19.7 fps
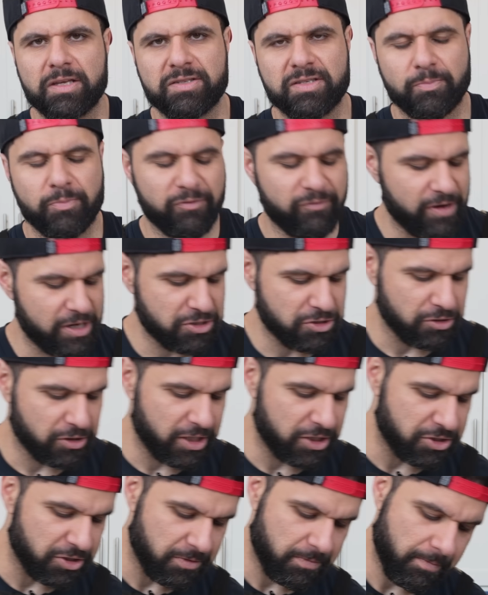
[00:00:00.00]
This is a professional
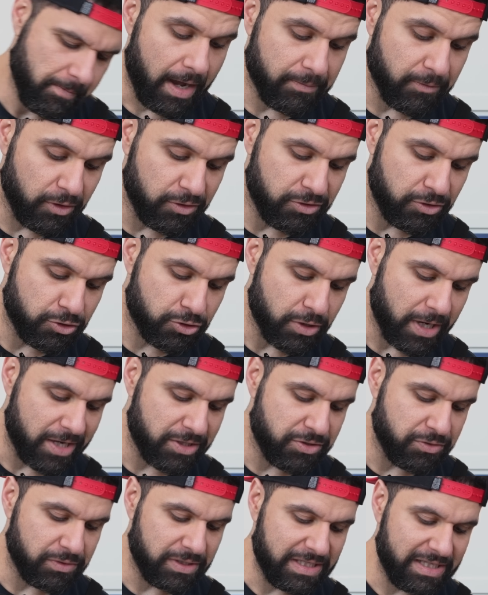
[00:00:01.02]
kitchen. I'm going to try
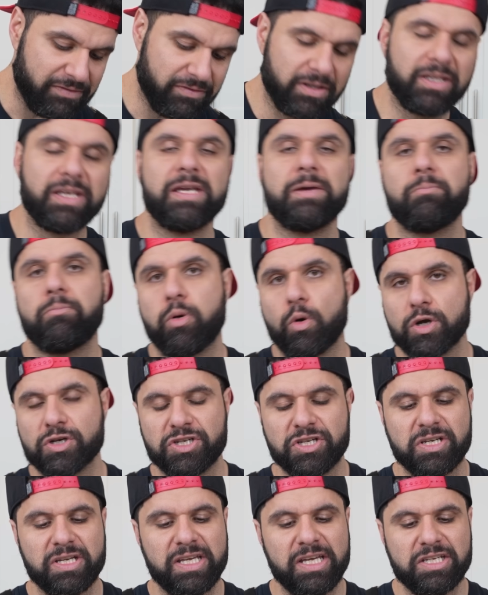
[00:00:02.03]
to evenly
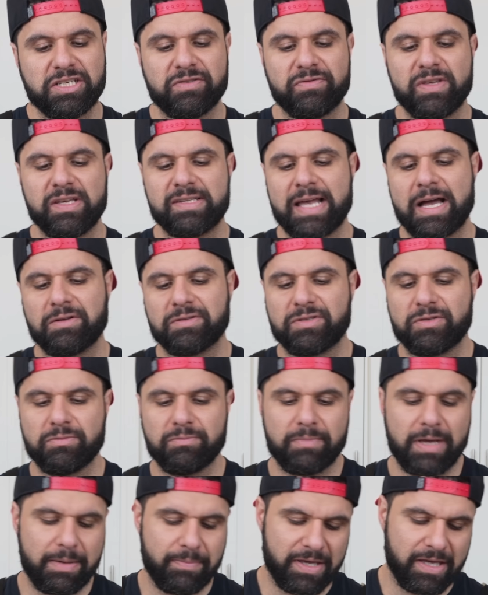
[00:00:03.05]
portion each of these out to
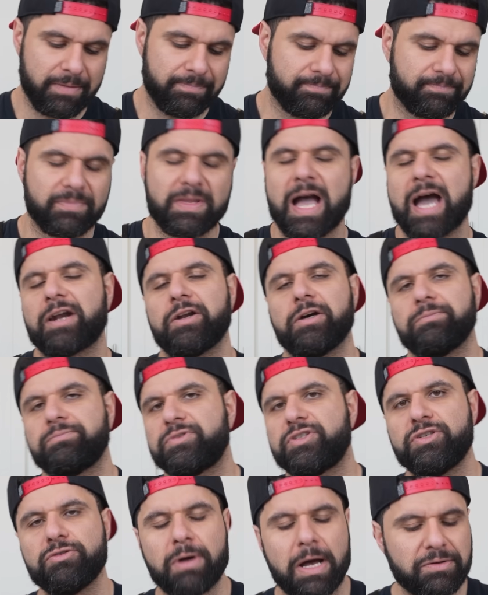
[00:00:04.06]
maybe, I don't know,
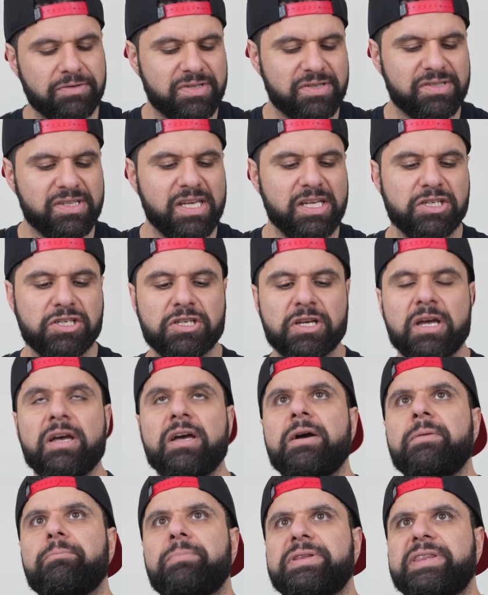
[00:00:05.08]
two ounces each,
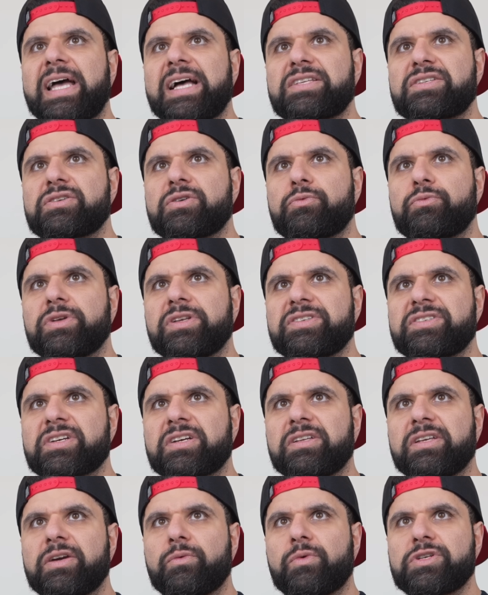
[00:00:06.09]
but that's
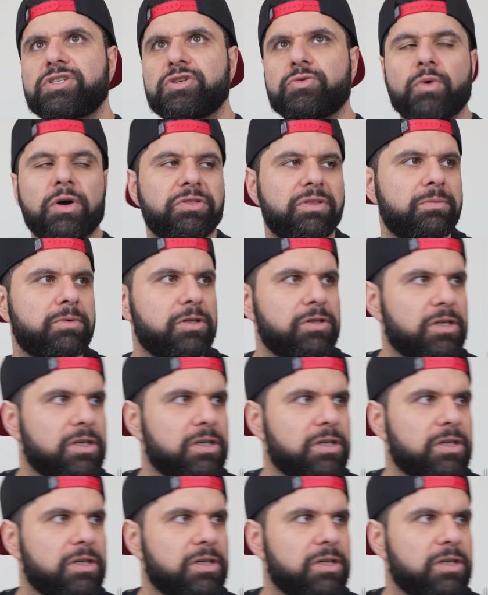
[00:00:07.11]
realistically what you want them to